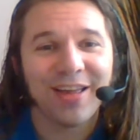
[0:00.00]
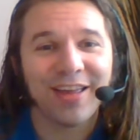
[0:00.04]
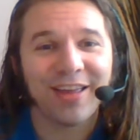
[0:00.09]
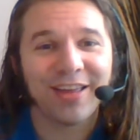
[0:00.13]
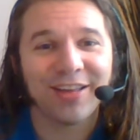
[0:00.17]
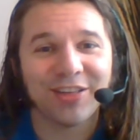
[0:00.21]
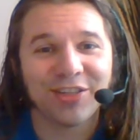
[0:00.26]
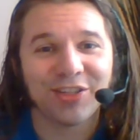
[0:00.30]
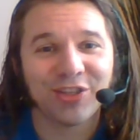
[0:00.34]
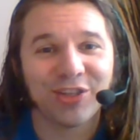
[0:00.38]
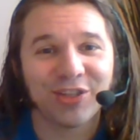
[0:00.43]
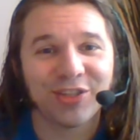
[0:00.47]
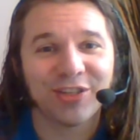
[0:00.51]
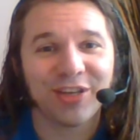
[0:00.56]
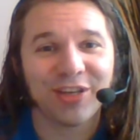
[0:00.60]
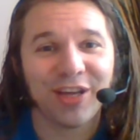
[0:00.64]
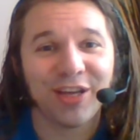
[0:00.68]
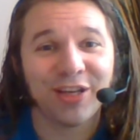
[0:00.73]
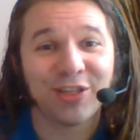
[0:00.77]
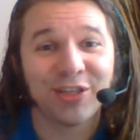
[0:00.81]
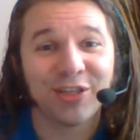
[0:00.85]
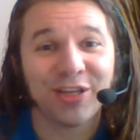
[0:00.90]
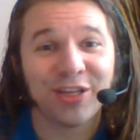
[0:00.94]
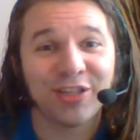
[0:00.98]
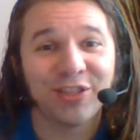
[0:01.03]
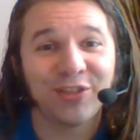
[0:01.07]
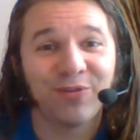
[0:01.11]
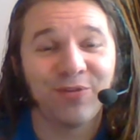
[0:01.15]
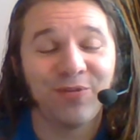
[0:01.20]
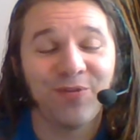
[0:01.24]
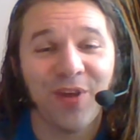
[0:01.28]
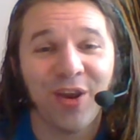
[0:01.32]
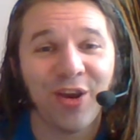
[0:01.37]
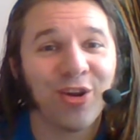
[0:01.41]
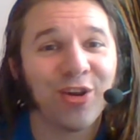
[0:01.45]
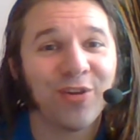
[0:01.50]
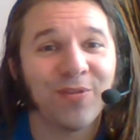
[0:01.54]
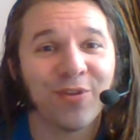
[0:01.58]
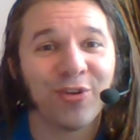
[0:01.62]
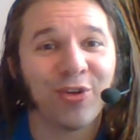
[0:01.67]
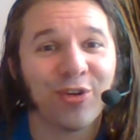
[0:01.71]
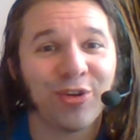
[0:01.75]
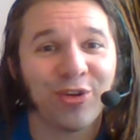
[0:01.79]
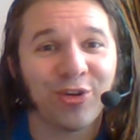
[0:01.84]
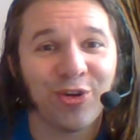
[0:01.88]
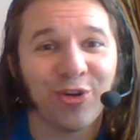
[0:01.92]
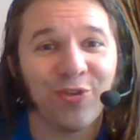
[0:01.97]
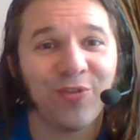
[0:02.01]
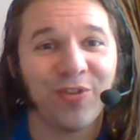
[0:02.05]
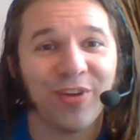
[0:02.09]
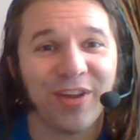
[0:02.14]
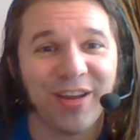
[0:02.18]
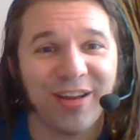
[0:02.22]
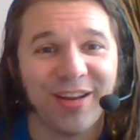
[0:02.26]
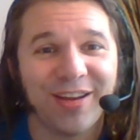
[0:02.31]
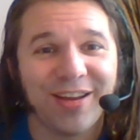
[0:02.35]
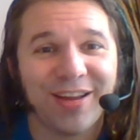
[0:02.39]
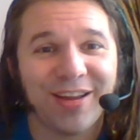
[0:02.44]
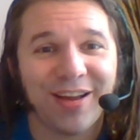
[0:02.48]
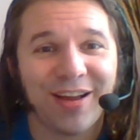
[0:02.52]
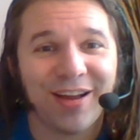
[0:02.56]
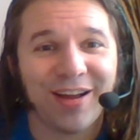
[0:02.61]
It's just it's it's very very goofy,